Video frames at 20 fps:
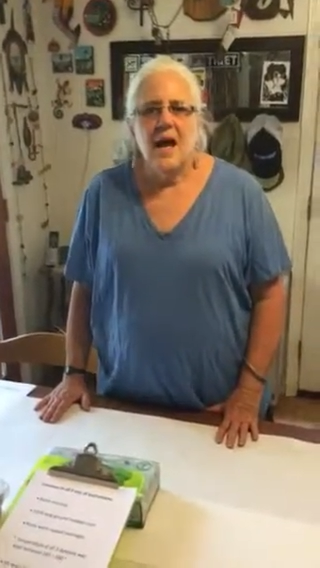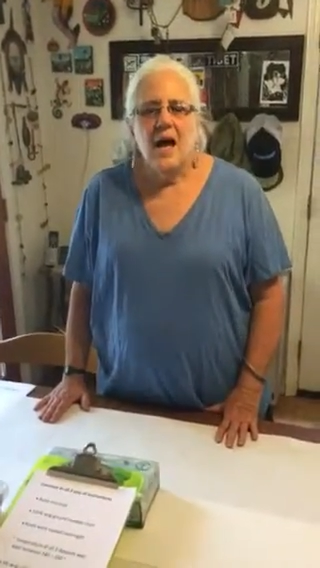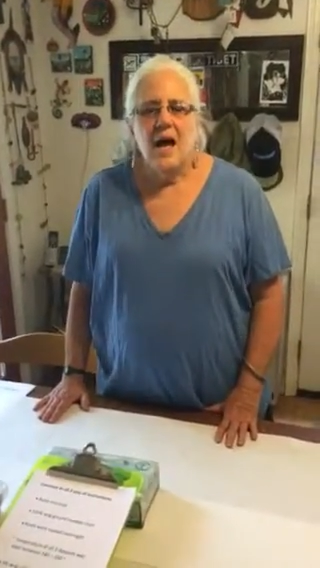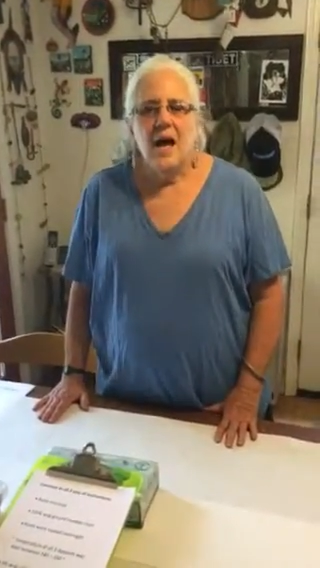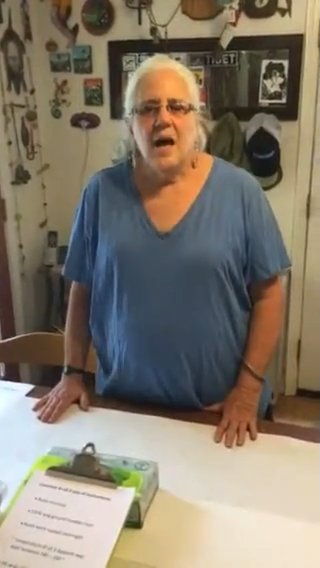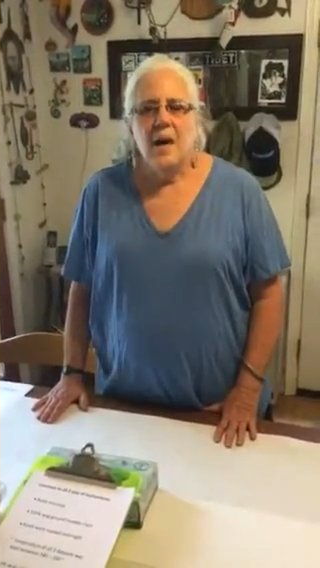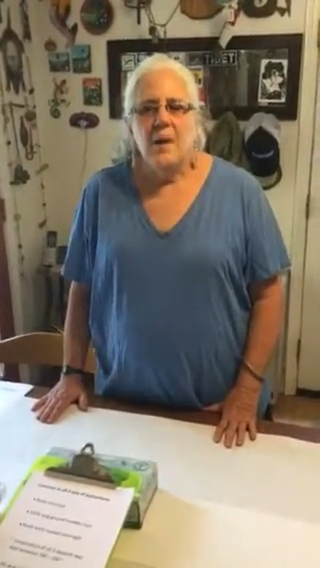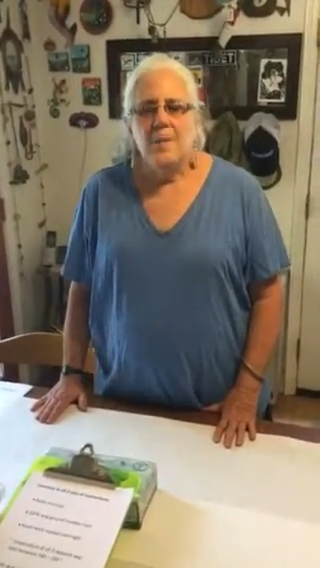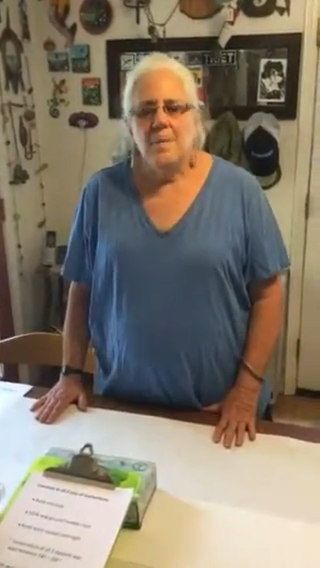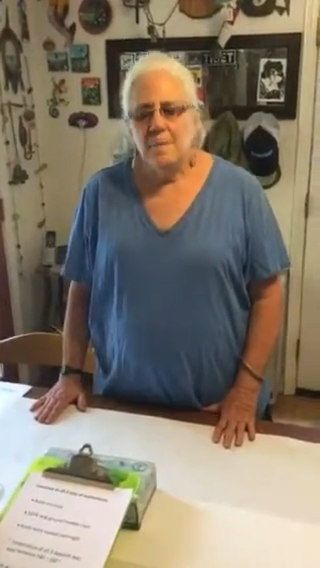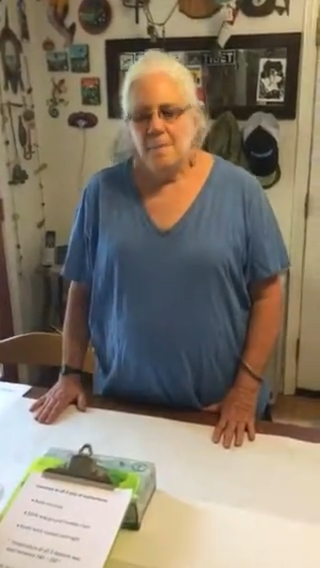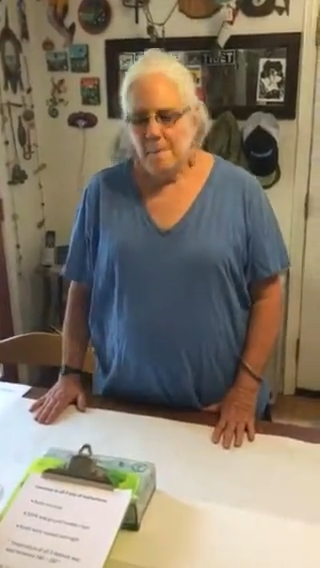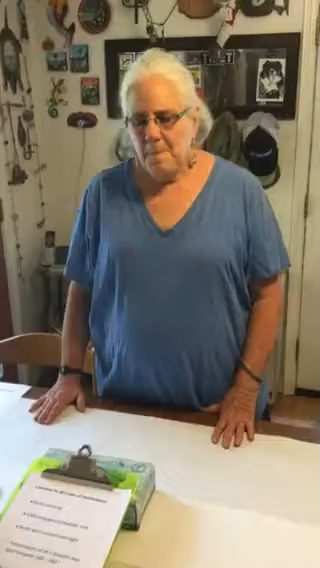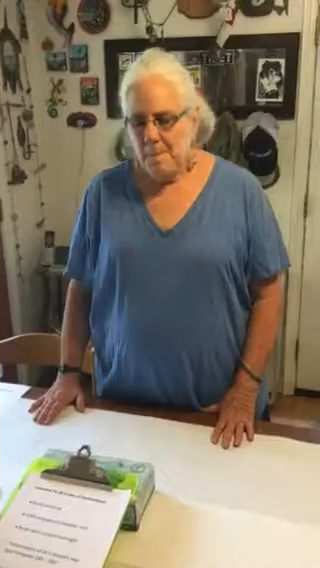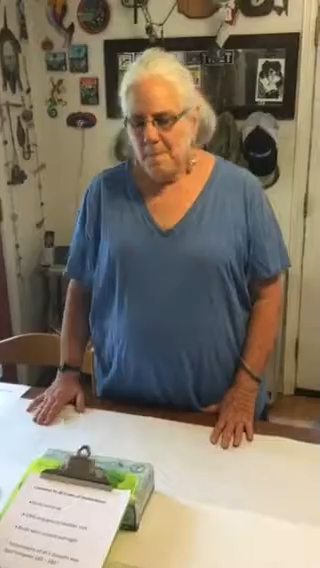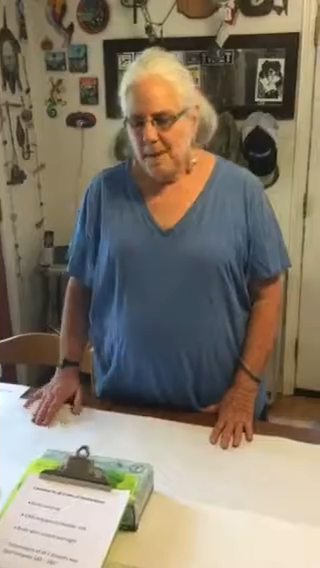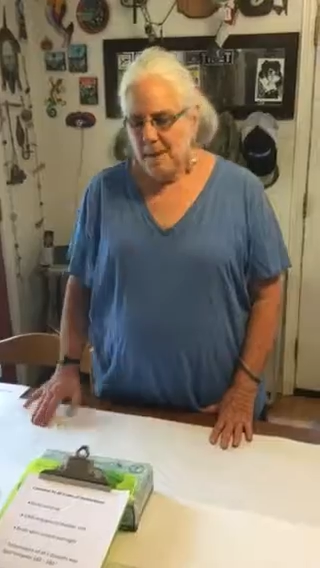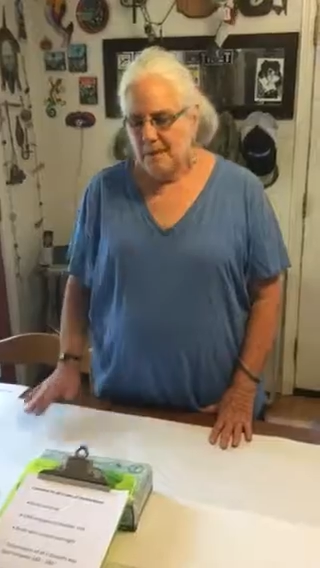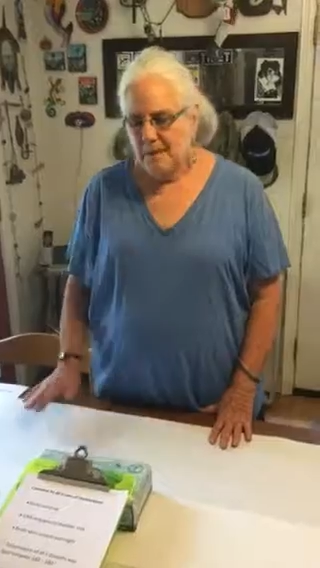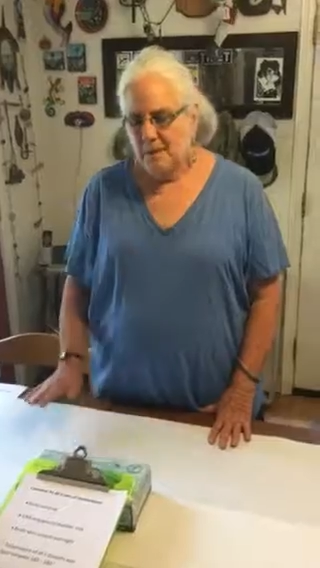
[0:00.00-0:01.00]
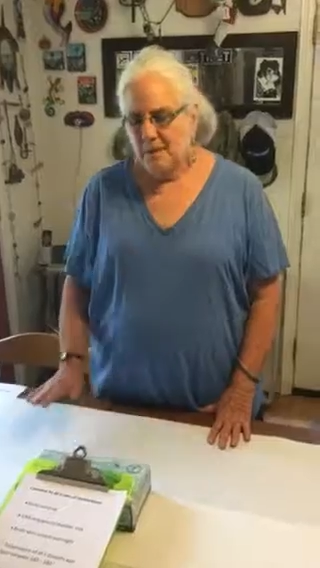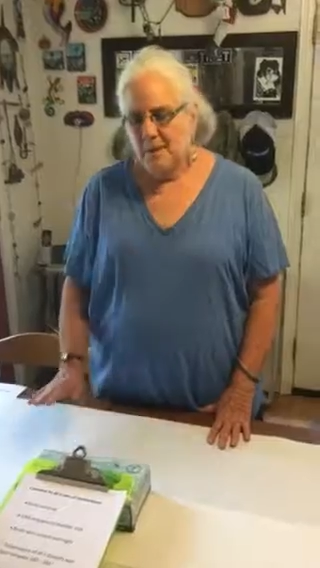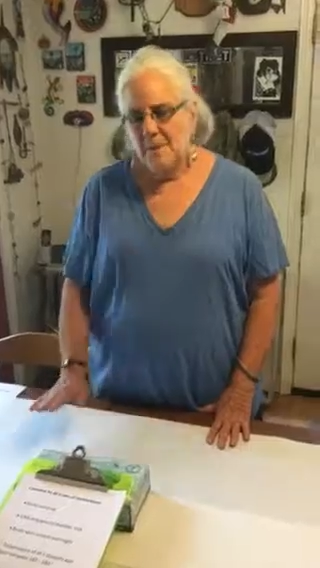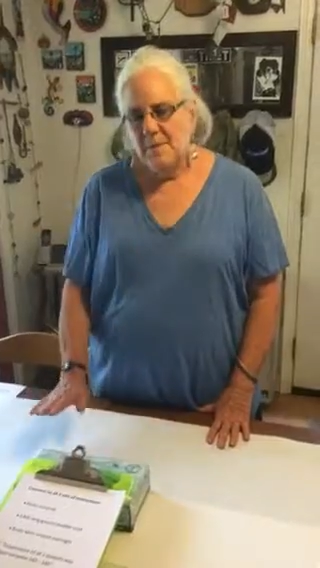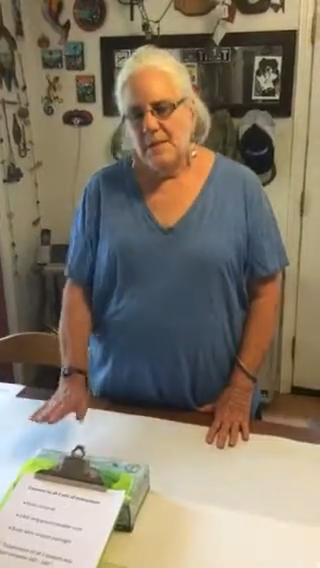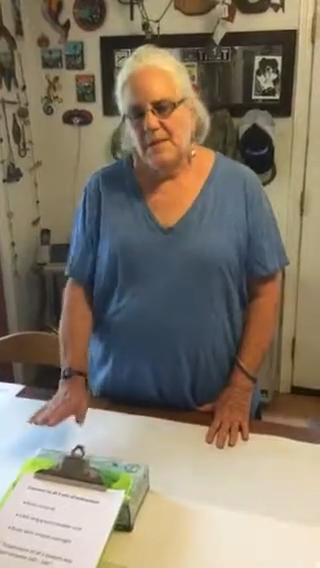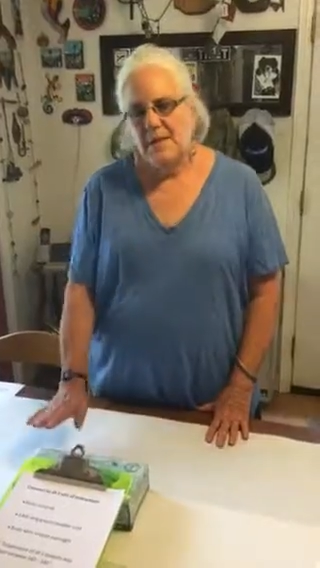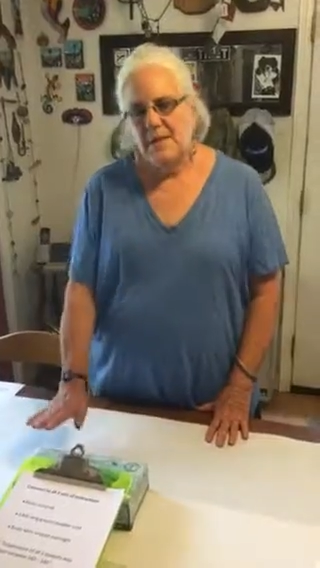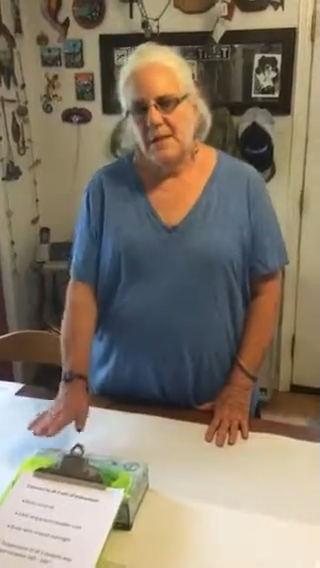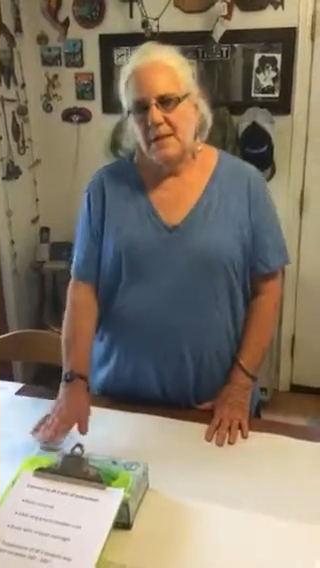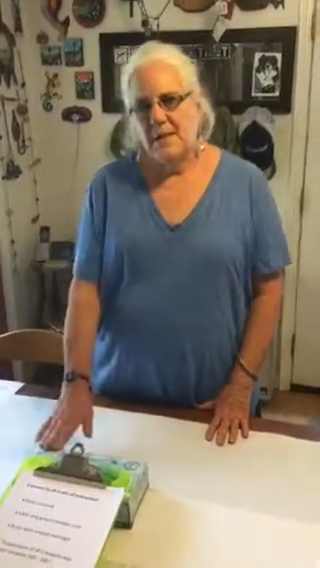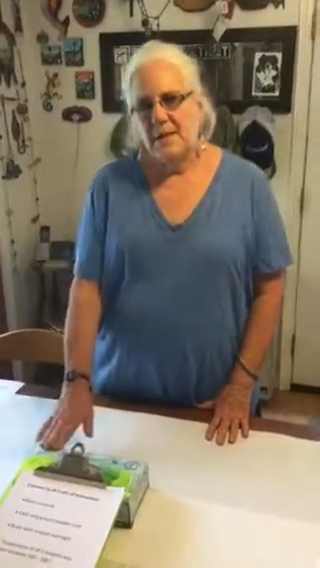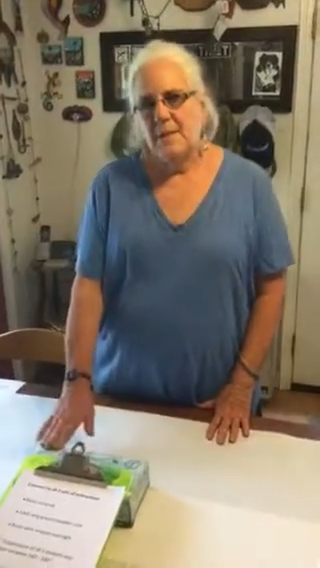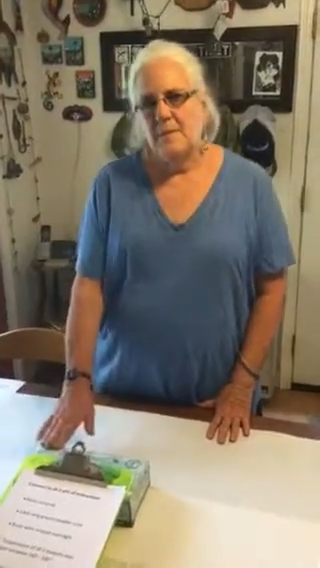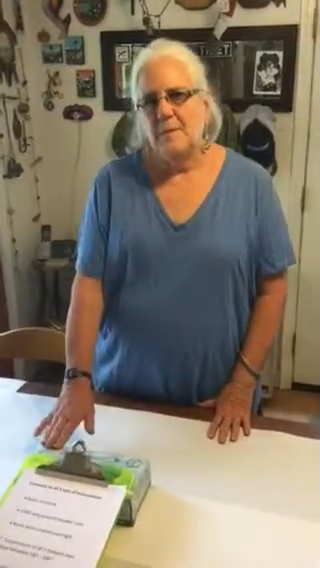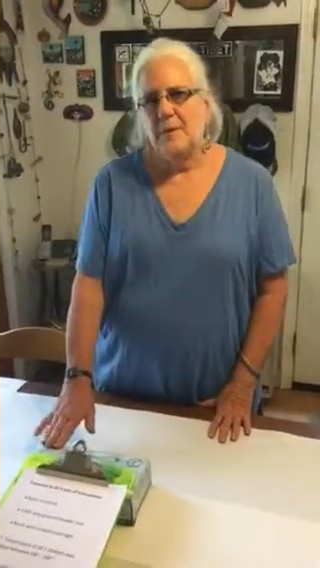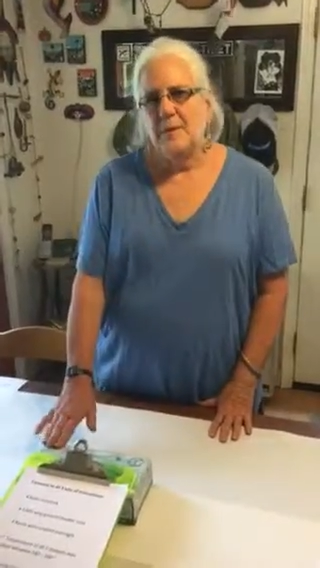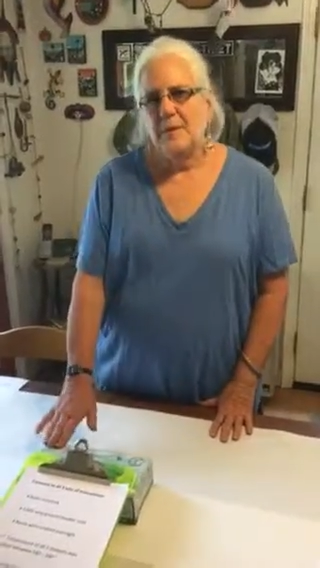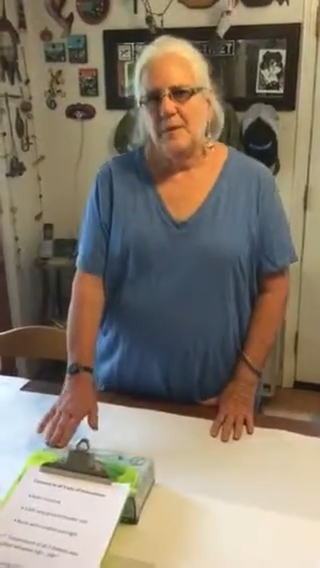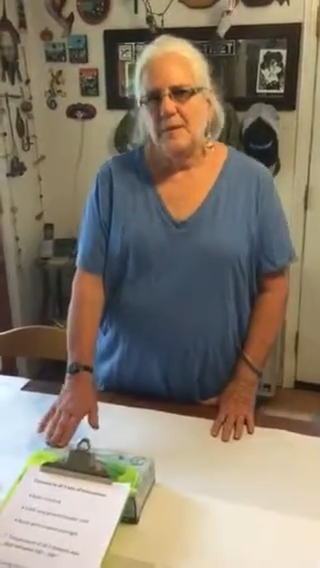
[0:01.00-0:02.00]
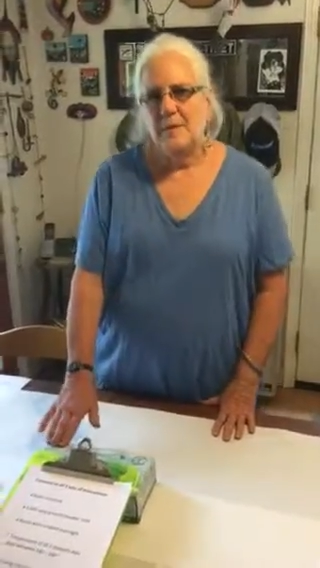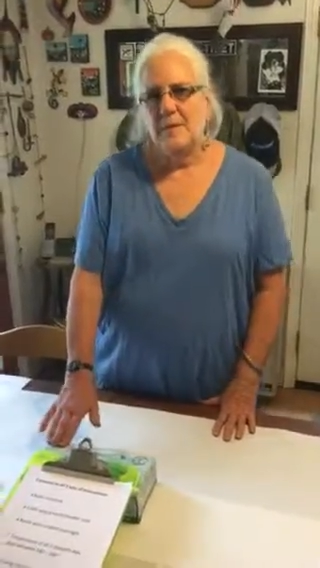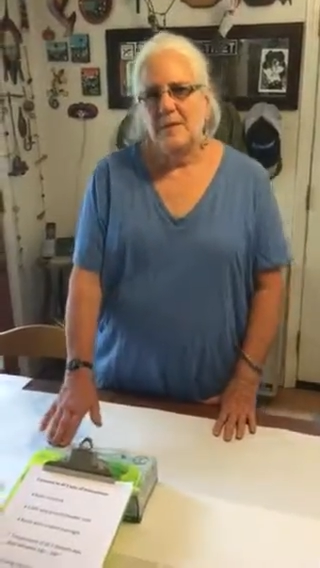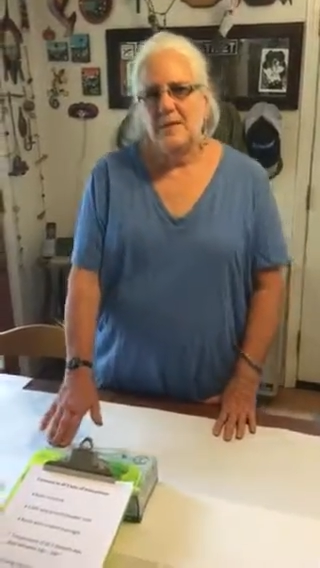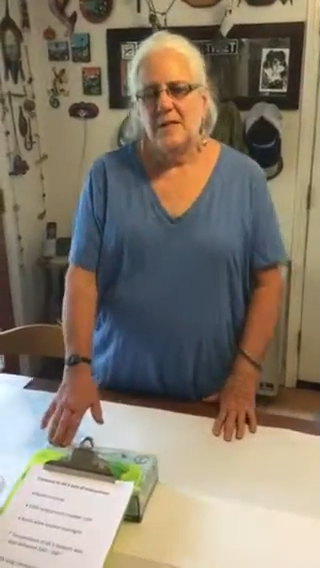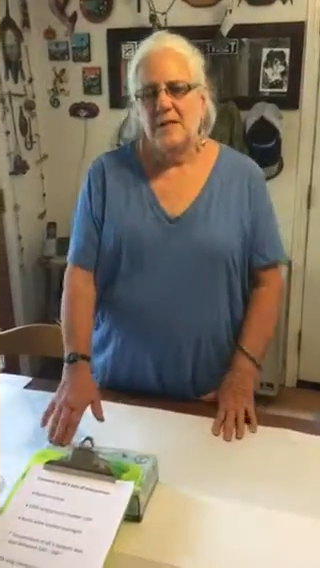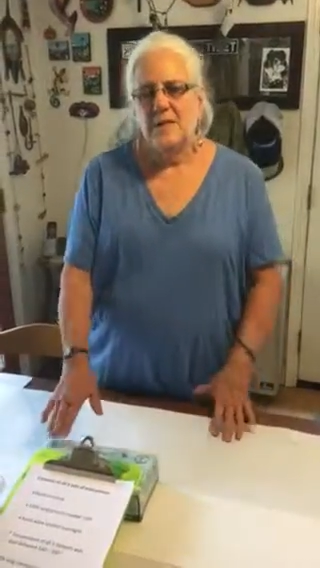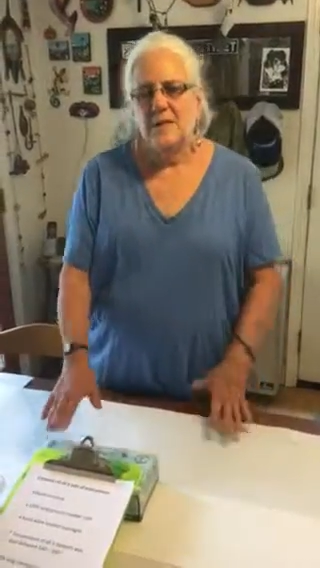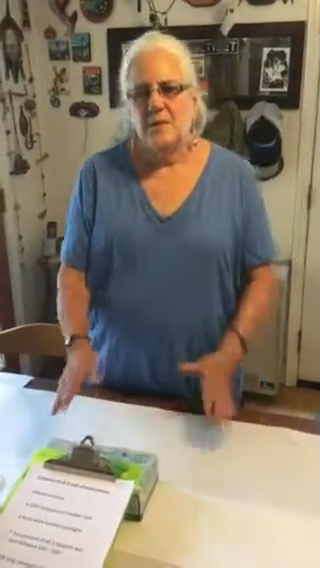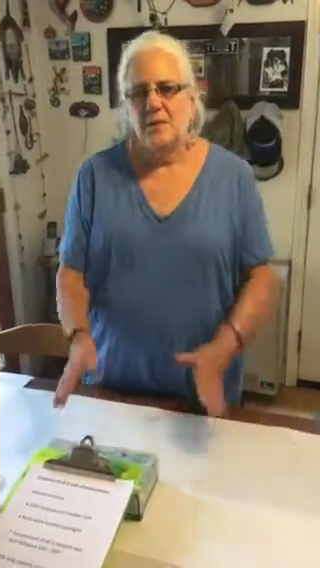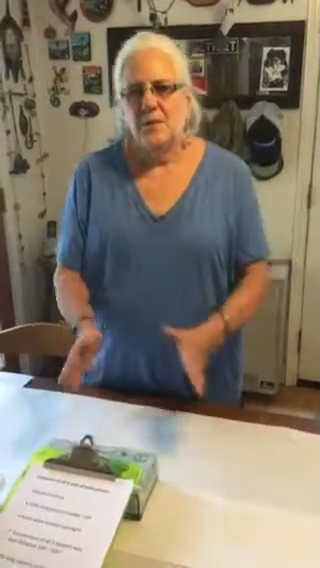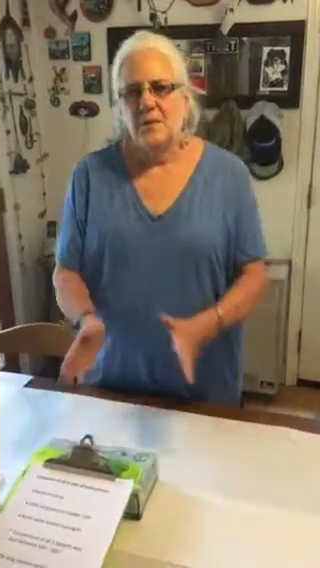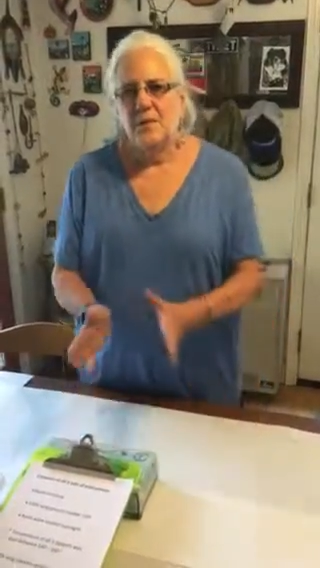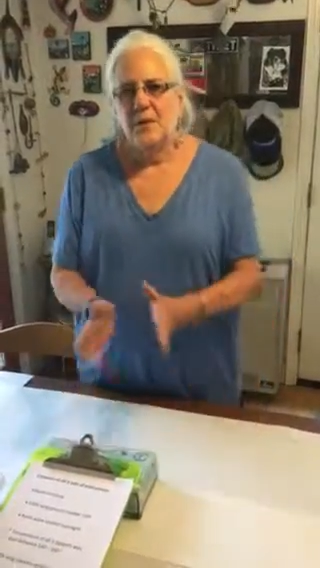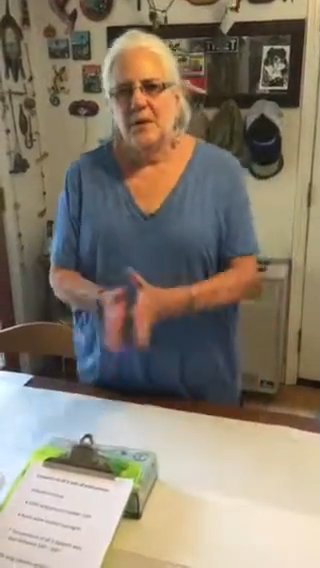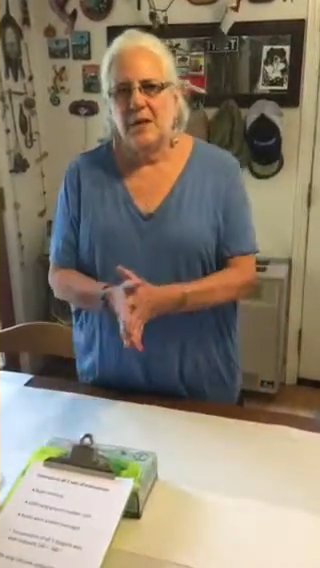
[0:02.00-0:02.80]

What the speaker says: So let me tell you